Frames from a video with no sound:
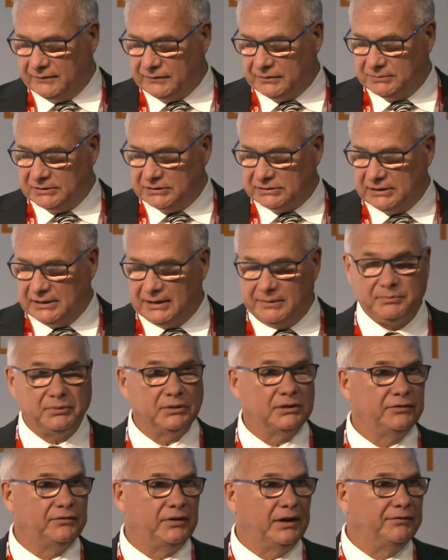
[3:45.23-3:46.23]
From the
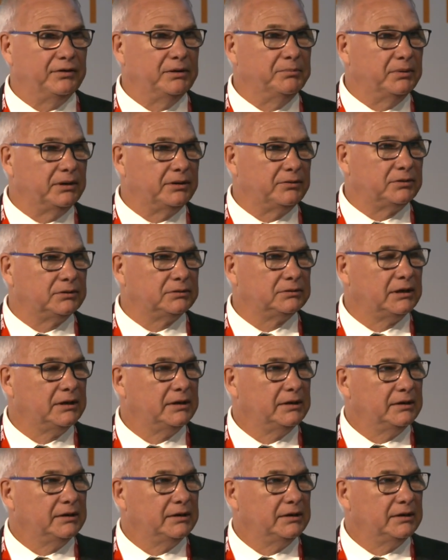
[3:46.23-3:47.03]
standpoint of heavy mineral,